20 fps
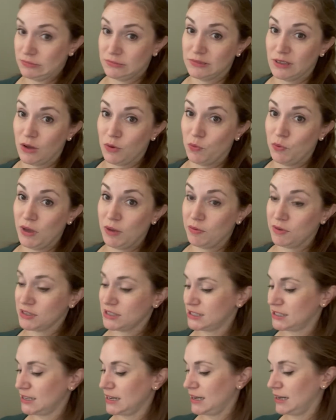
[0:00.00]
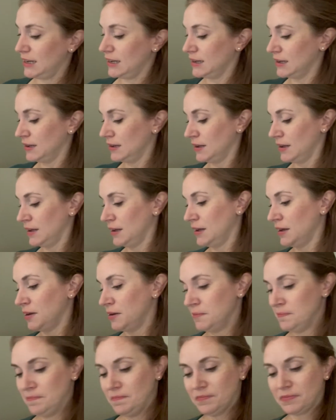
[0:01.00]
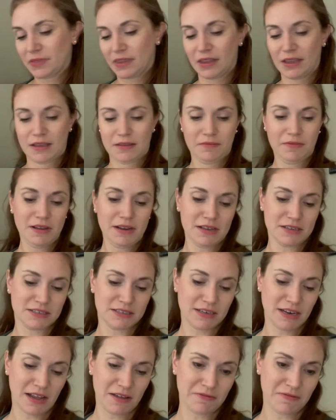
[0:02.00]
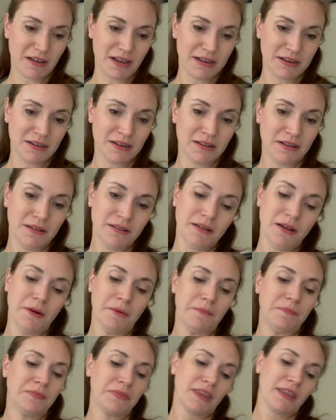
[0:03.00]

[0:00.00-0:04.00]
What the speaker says: we will see. What else did I find? Oh,